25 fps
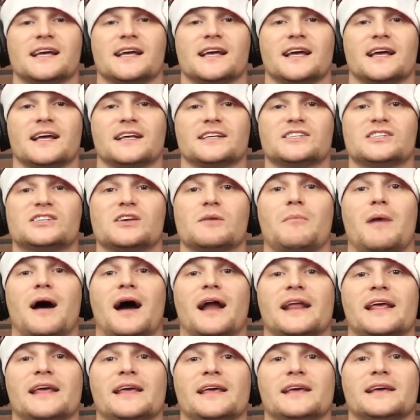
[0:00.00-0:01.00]

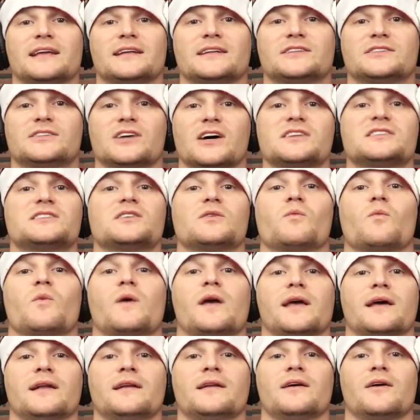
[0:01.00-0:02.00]
somebody doesn't
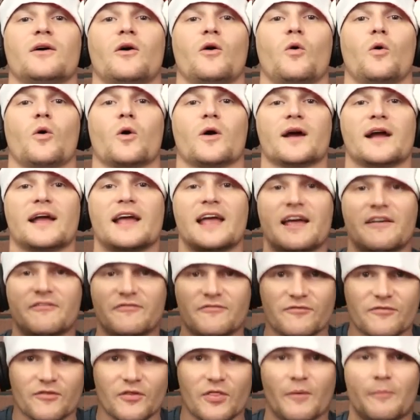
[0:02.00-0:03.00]
win, or if
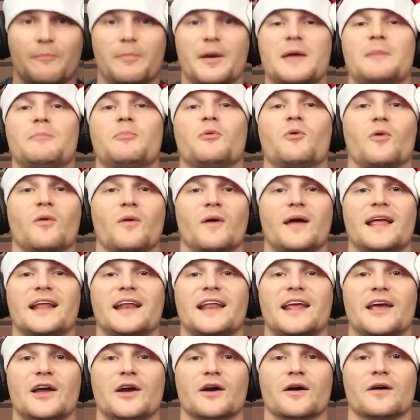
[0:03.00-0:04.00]
for the people in
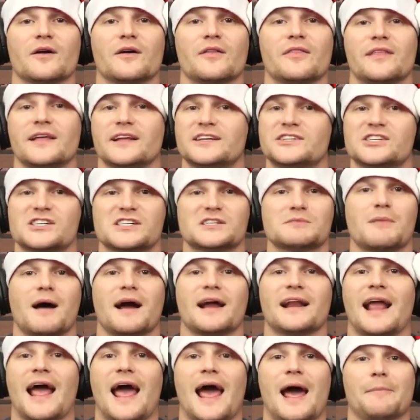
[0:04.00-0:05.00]
here that just
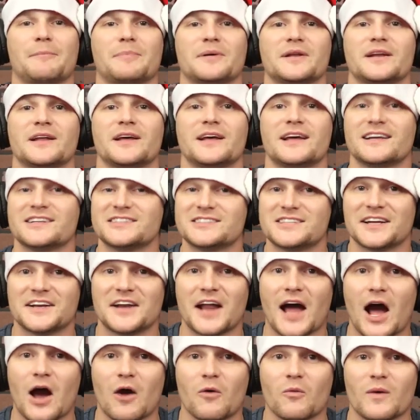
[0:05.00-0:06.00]
might happen to
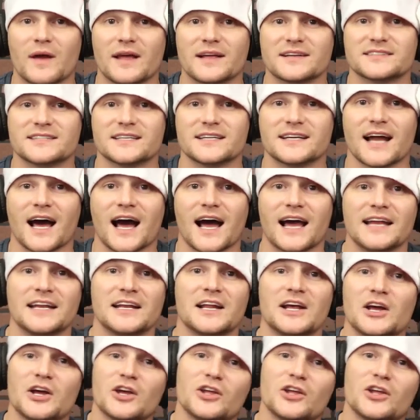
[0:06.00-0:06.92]
not win tonight,